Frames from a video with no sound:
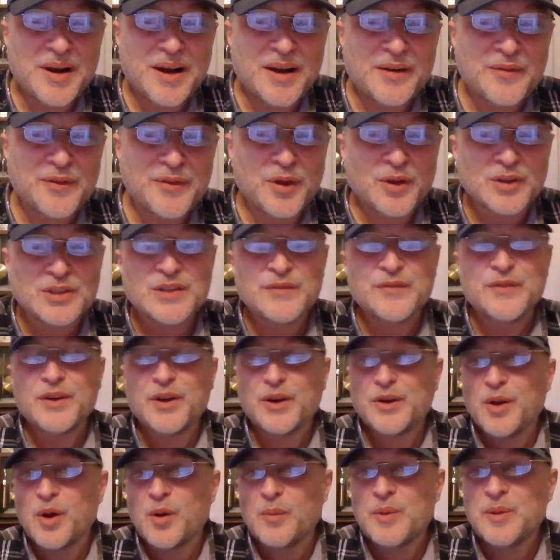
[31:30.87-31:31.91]
uh, for those of you
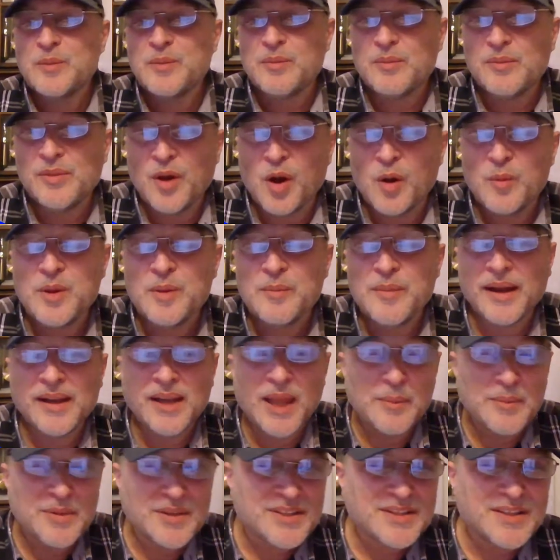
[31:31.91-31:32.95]
that don't know me, know me, my
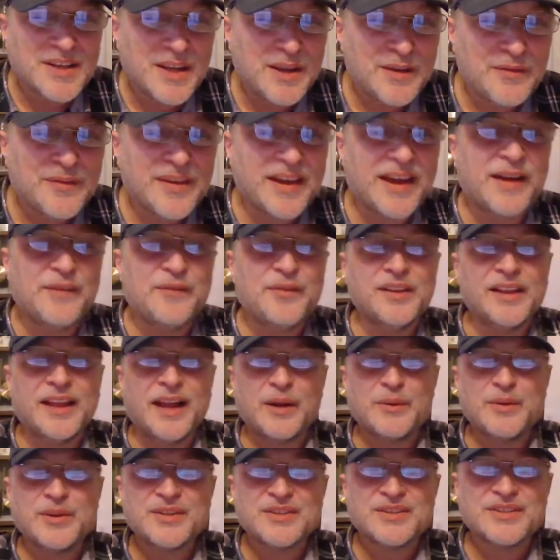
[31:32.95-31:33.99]
name is Steve
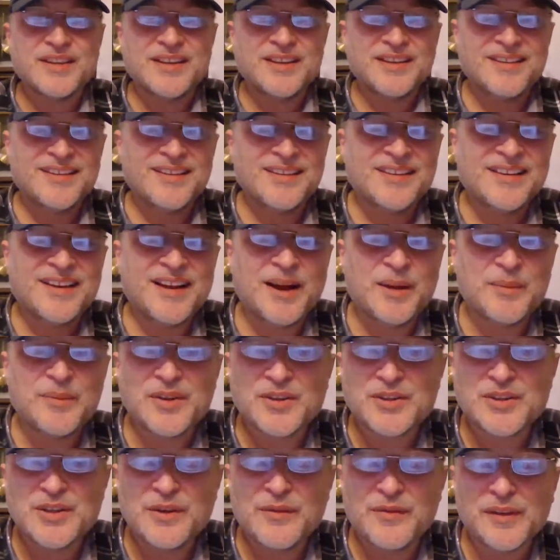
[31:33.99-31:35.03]
Cavalaris. I'm the
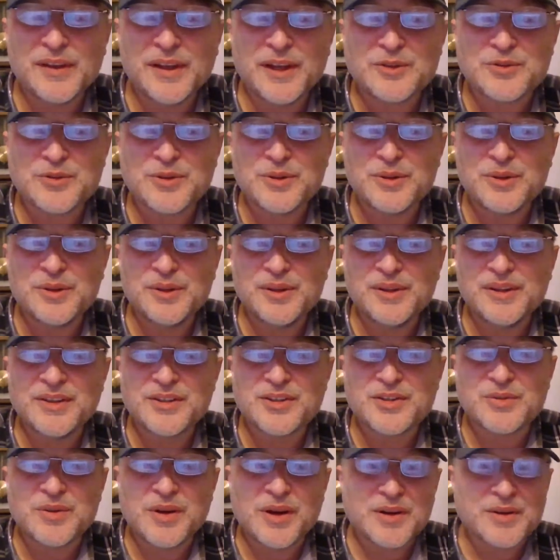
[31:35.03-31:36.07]
chief electrical
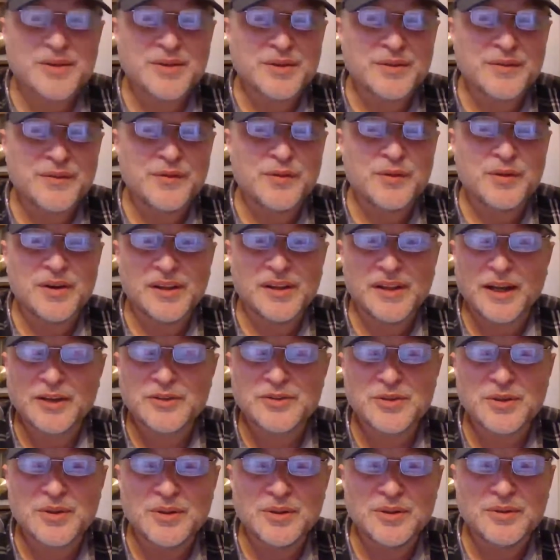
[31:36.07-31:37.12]
instructor for
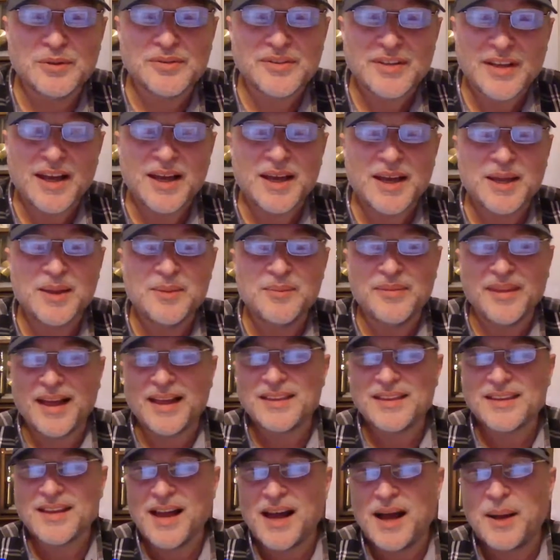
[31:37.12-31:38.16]

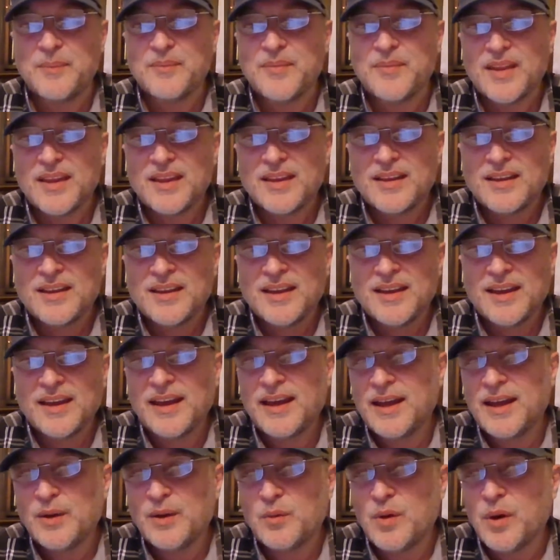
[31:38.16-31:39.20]
electricaltime.com.
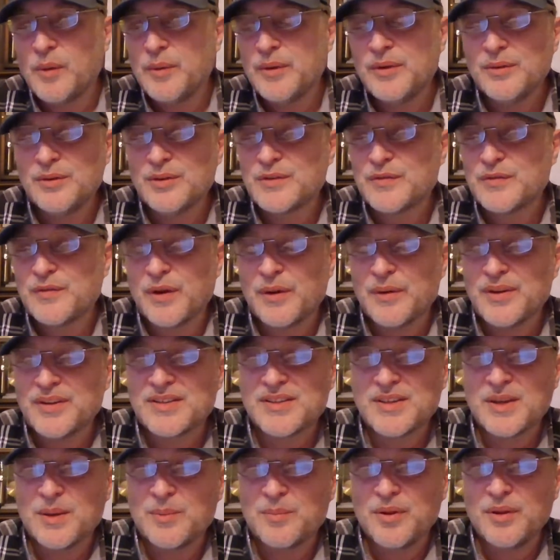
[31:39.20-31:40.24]
And what we do is very
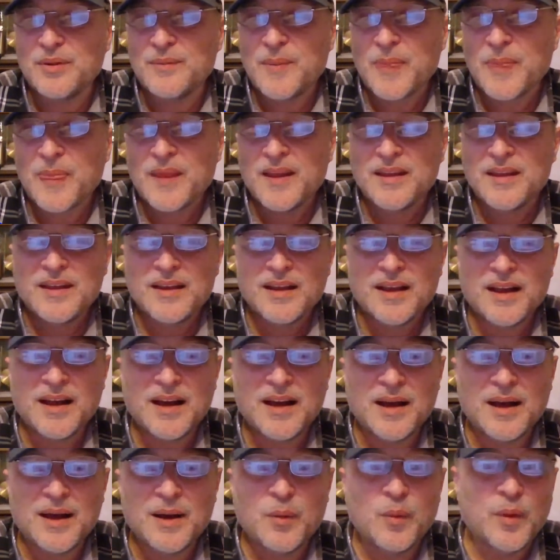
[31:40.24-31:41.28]
simple
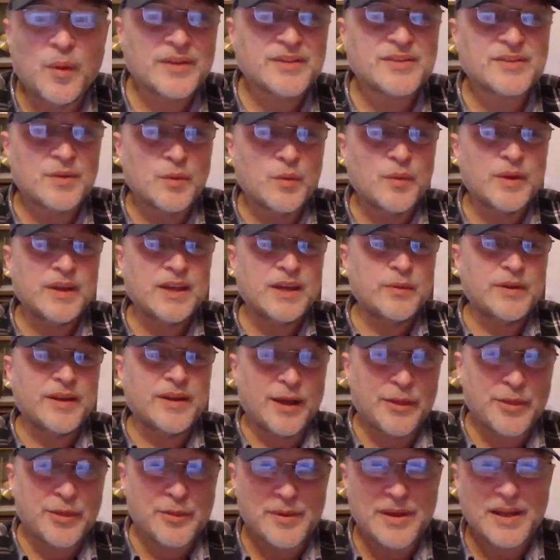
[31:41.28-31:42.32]
uh, once a week. We
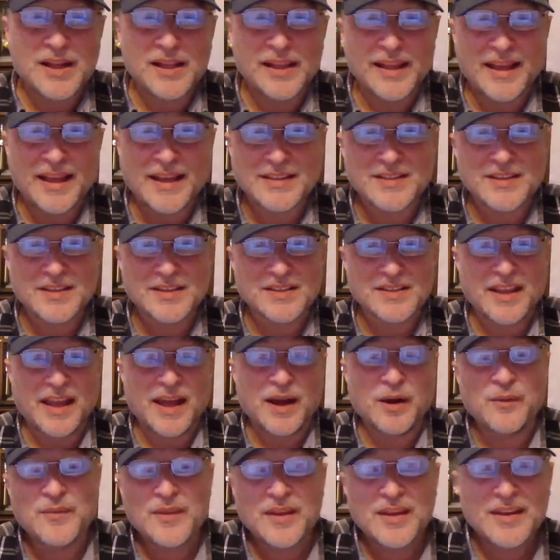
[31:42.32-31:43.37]
got three classes
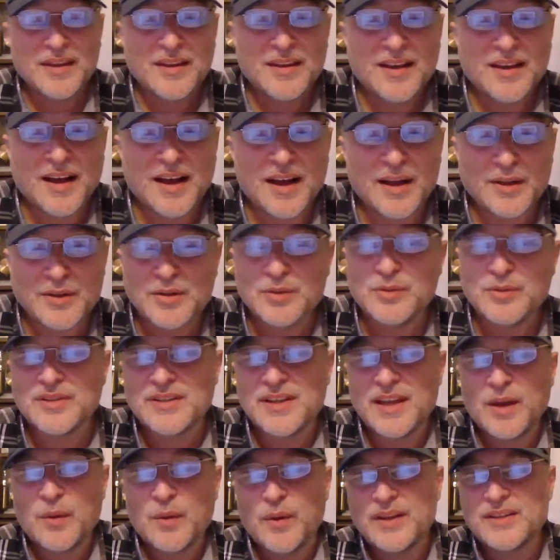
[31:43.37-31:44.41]
now uh,
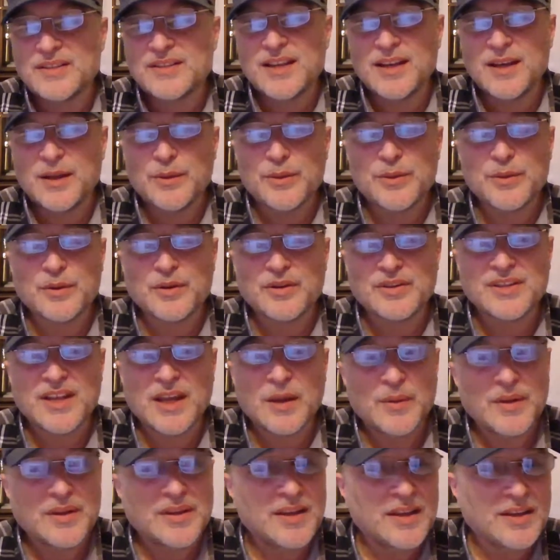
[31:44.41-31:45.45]
Tuesday, Wednesday, and
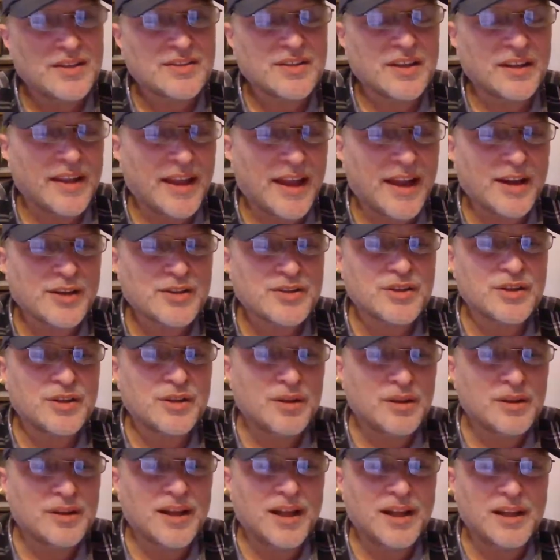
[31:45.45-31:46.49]
Thursday. We teach the
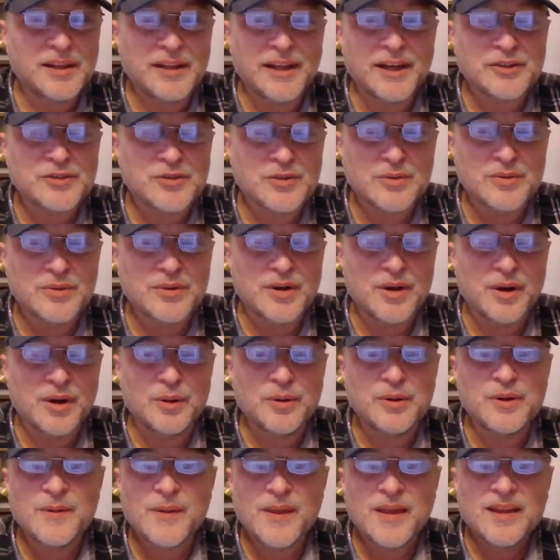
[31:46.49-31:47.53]
National Electrical
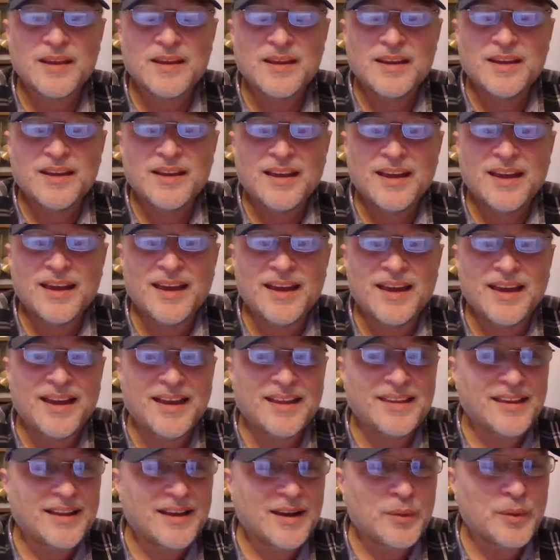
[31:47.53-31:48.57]
Code
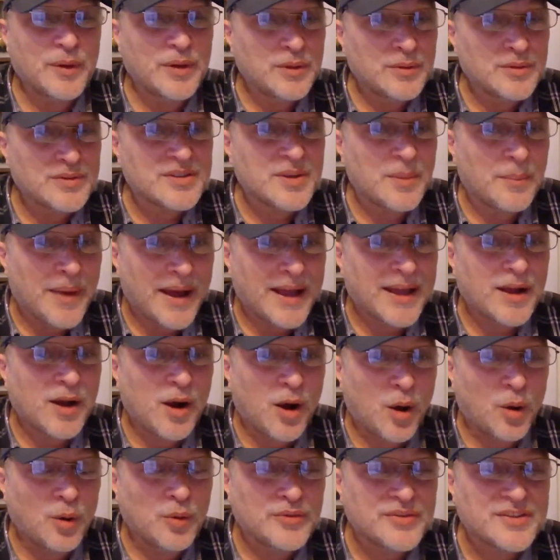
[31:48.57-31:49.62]
and uh, we use the Mike
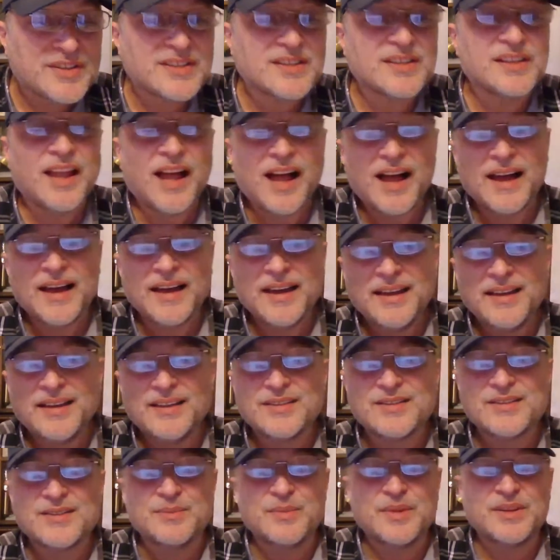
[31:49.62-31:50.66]
Holt
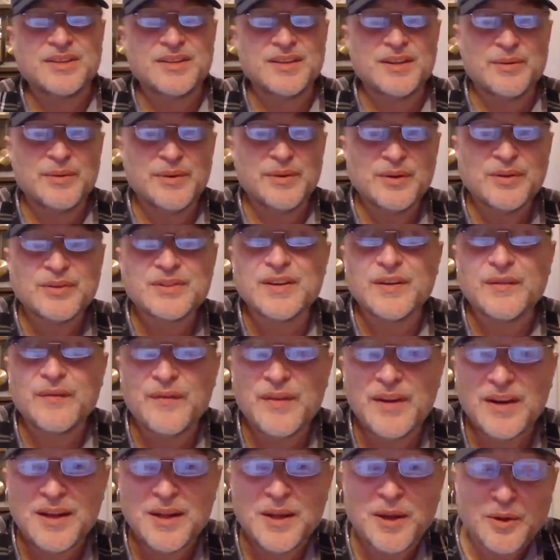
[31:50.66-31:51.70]
slides, materials, and
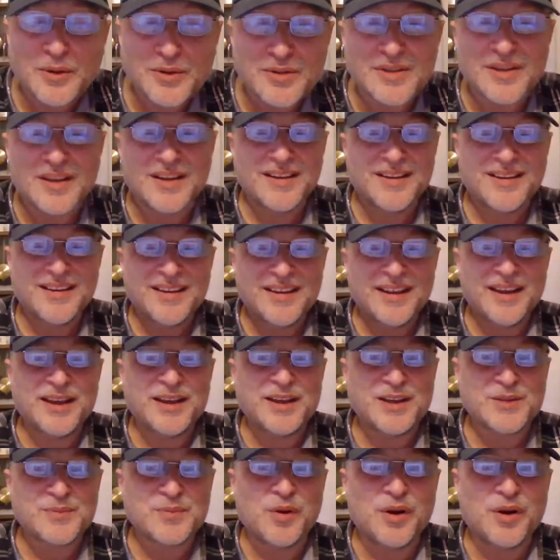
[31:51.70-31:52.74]
videos
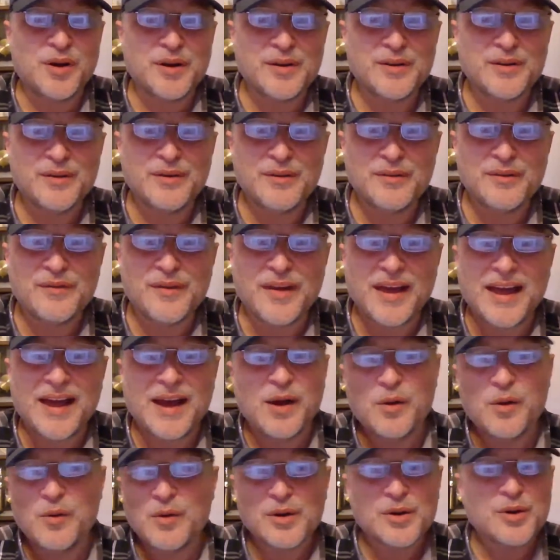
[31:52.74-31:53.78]
as part of
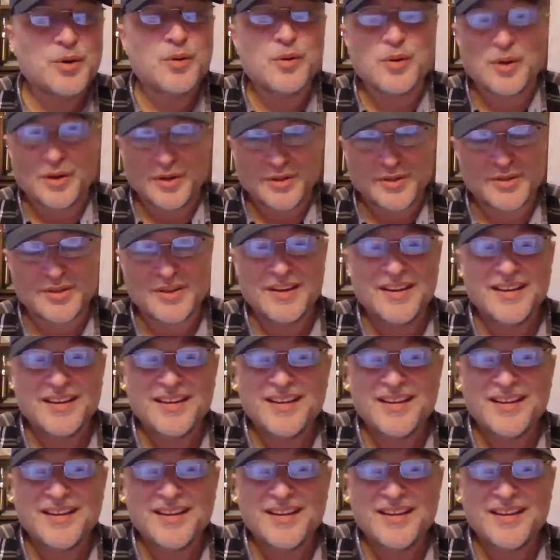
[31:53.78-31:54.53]
our course.